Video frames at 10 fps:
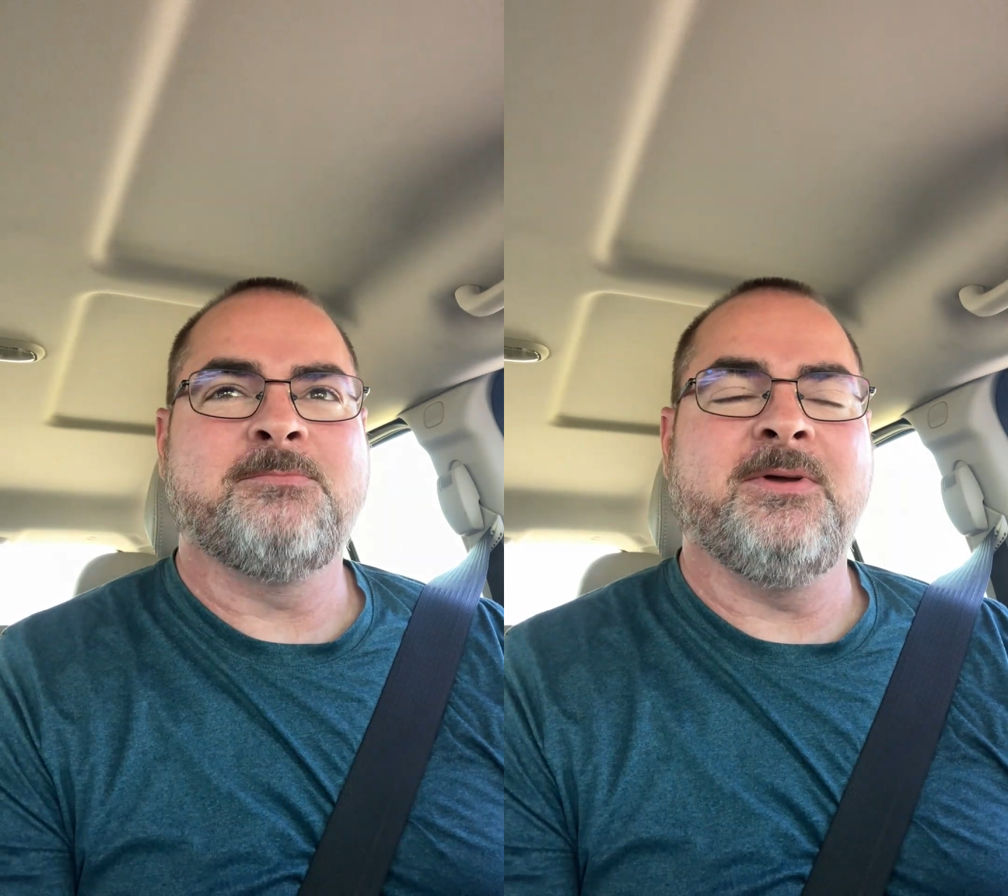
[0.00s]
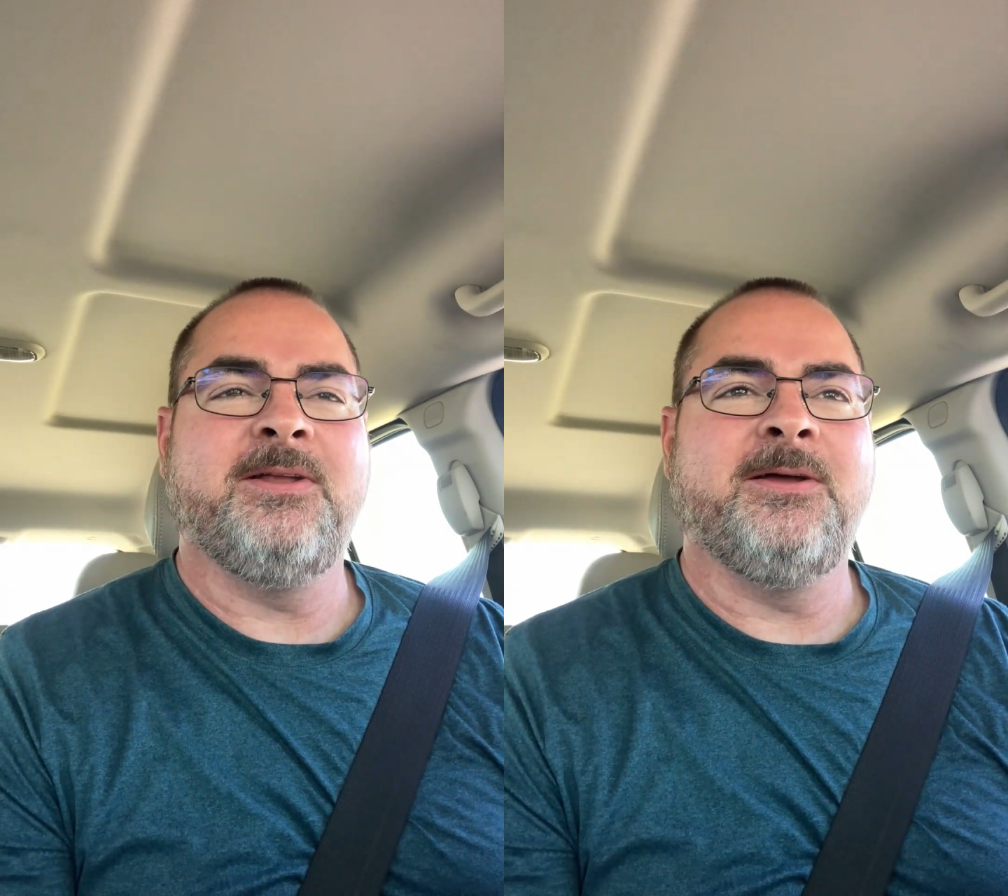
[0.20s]

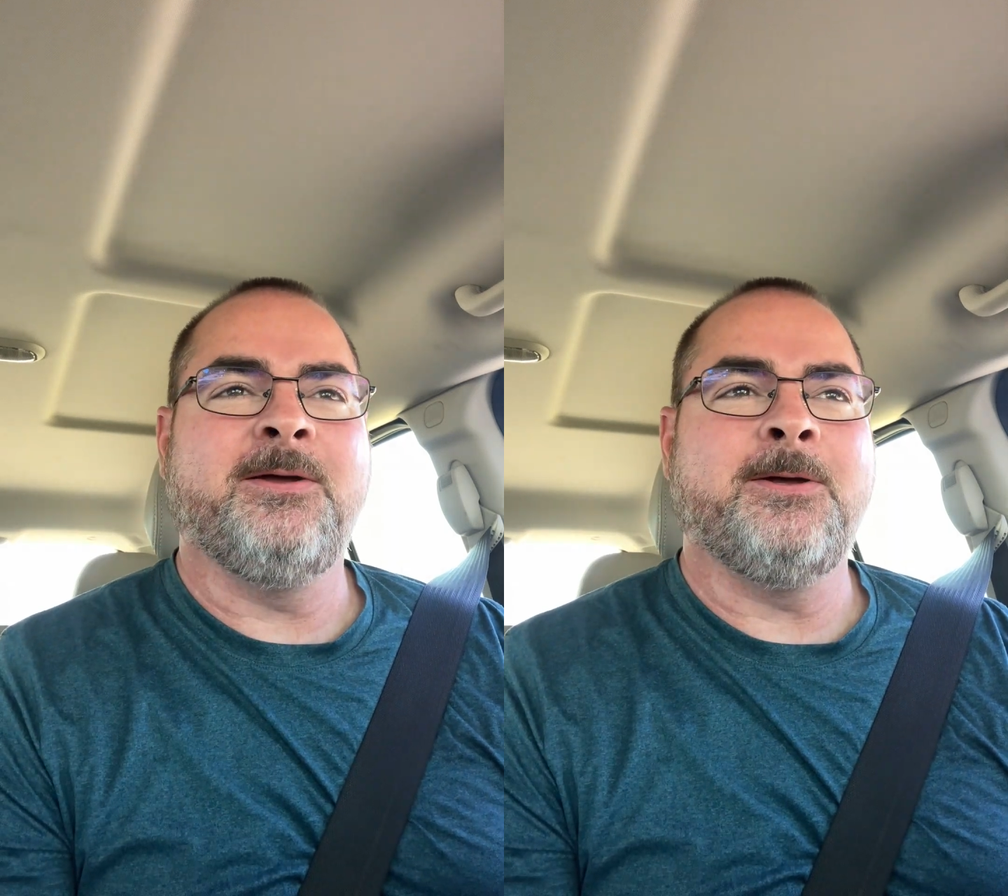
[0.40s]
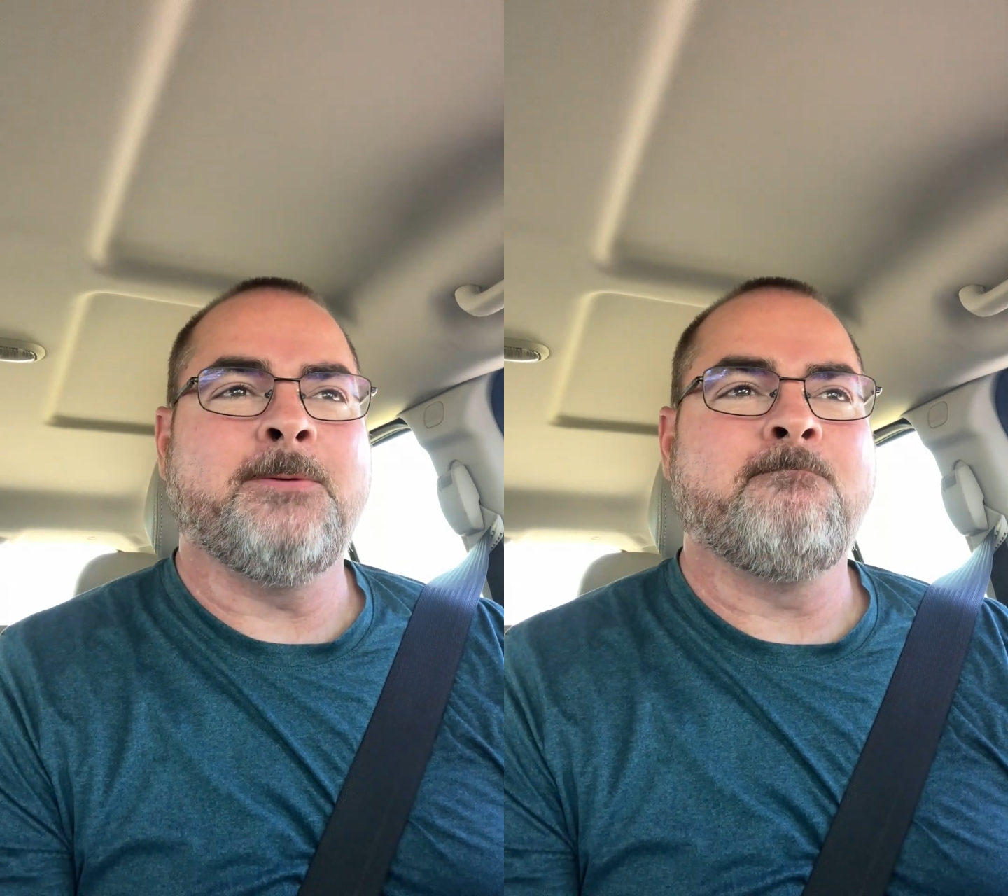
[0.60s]
but
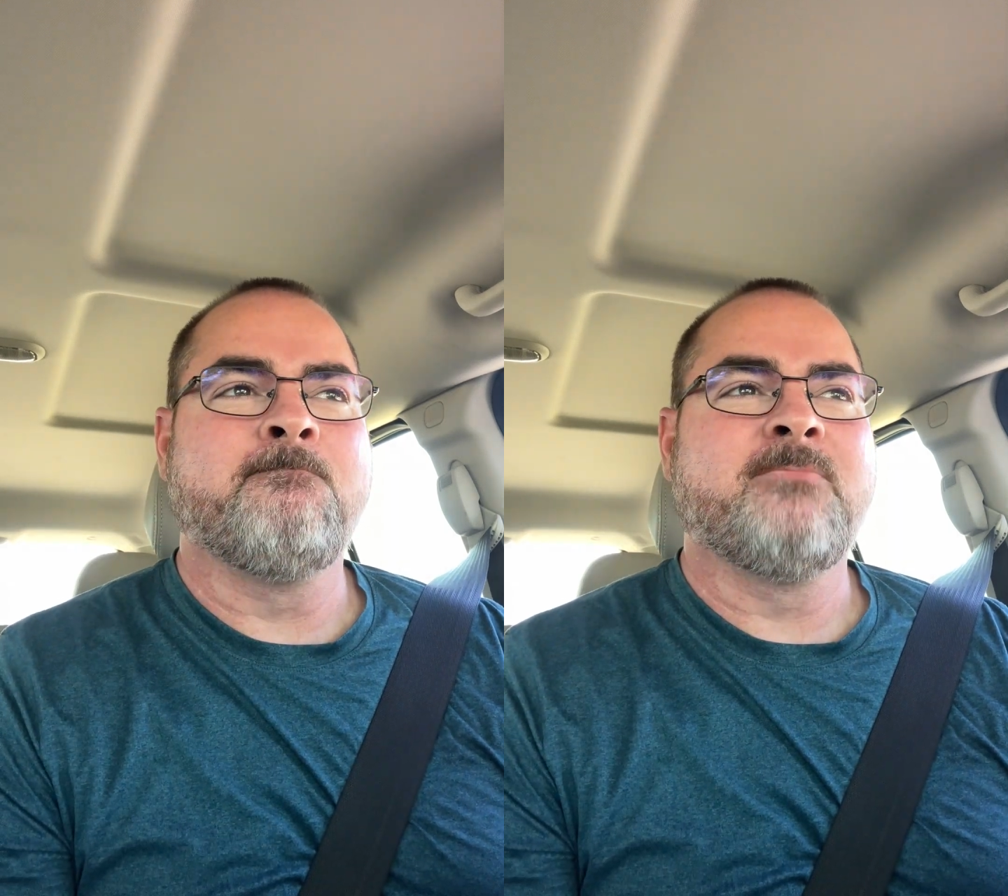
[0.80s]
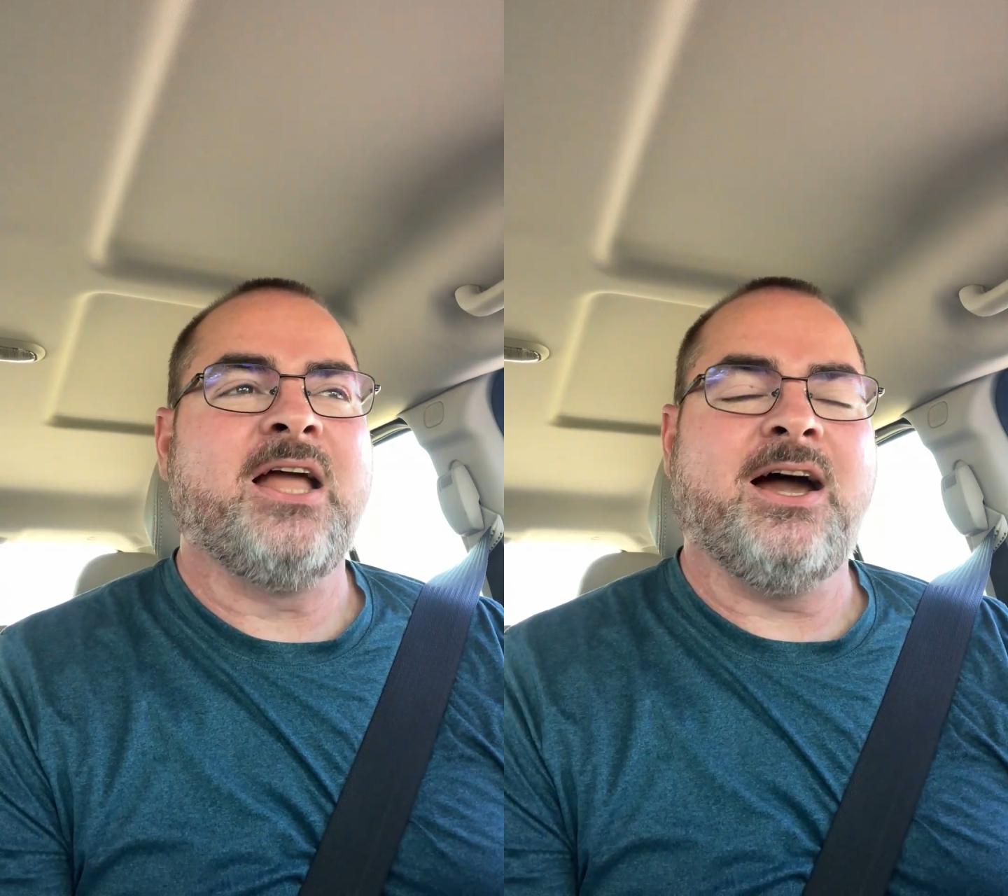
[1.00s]

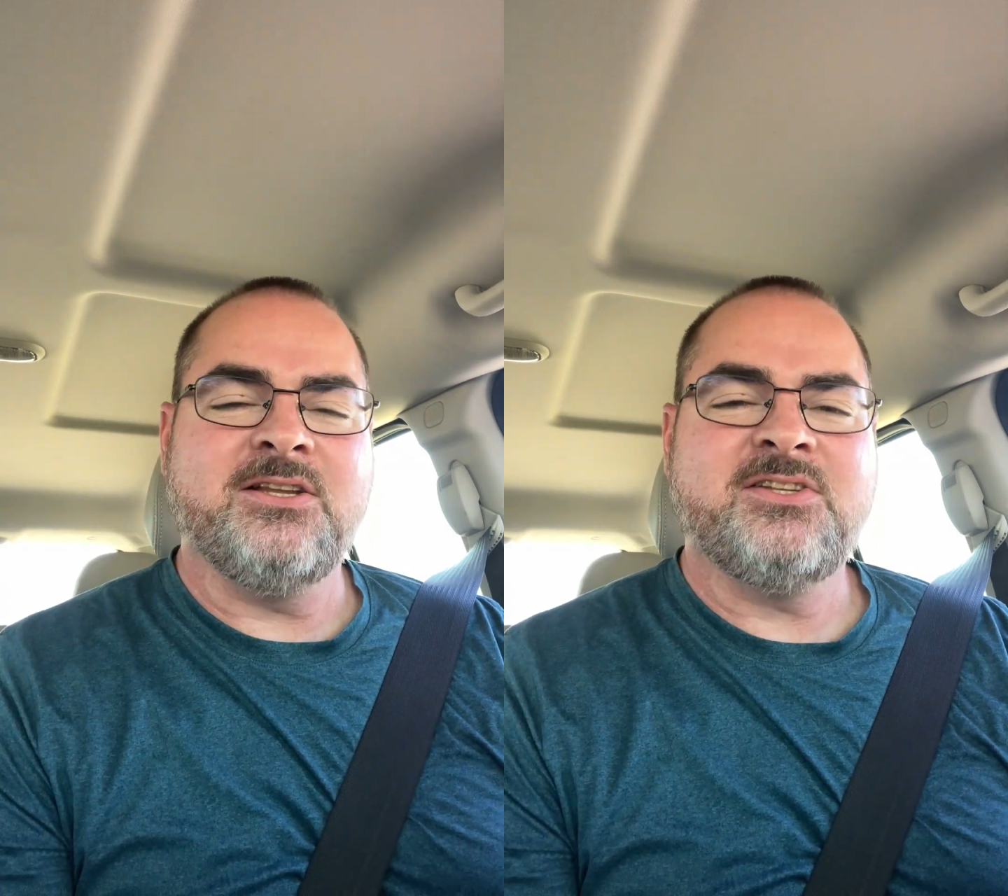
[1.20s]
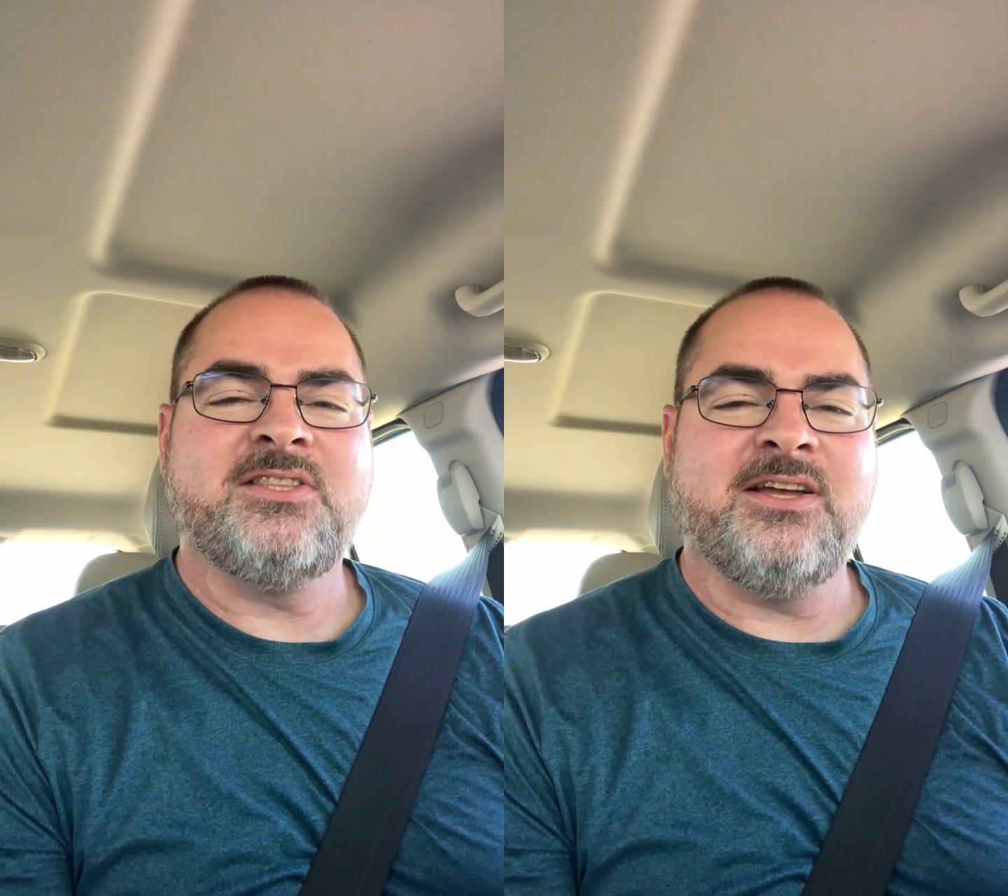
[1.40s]
I just